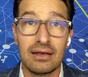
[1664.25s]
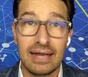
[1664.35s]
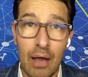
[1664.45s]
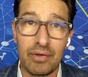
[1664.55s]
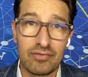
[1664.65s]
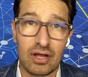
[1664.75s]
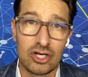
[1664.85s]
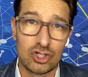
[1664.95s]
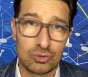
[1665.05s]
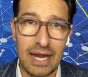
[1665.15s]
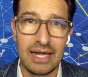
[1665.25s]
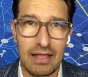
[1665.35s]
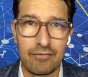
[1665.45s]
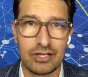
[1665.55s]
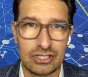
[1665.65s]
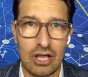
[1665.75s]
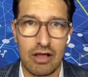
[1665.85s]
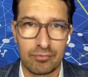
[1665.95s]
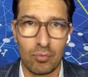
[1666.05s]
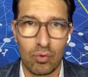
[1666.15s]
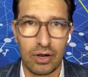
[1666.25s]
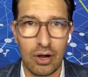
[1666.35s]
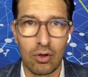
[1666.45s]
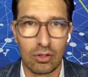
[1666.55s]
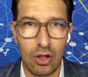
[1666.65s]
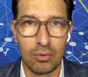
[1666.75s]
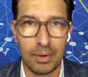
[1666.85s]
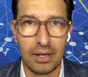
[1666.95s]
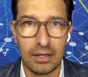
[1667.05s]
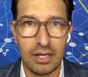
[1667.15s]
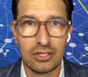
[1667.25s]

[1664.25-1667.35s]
now we've got to train every sophomore in Oklahoma